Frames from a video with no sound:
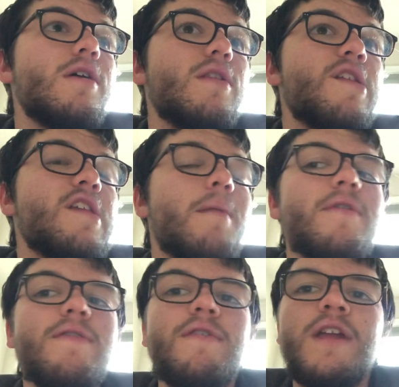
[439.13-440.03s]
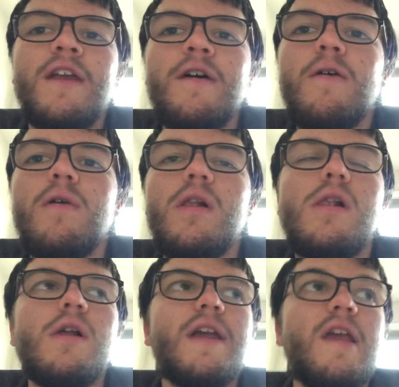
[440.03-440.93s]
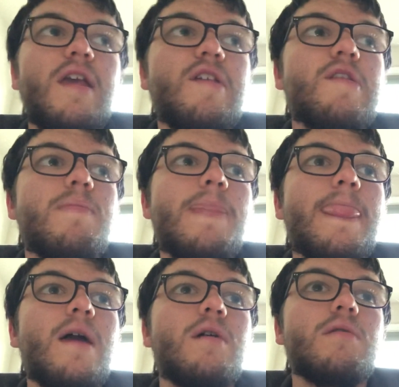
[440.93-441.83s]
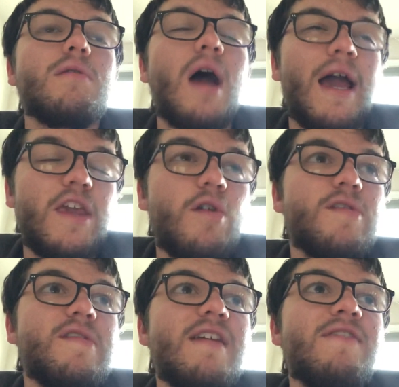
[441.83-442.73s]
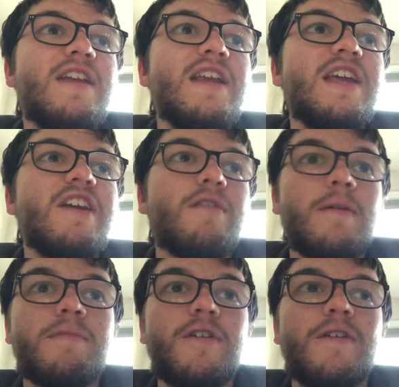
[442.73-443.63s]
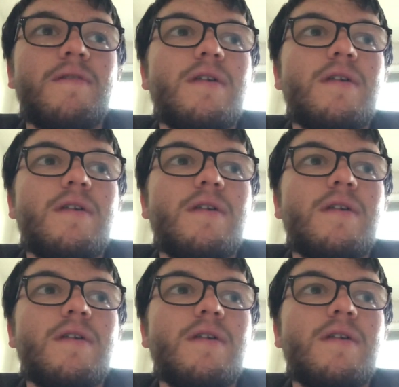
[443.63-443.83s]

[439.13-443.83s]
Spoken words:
the sum of the video is I use DVD Decryptor.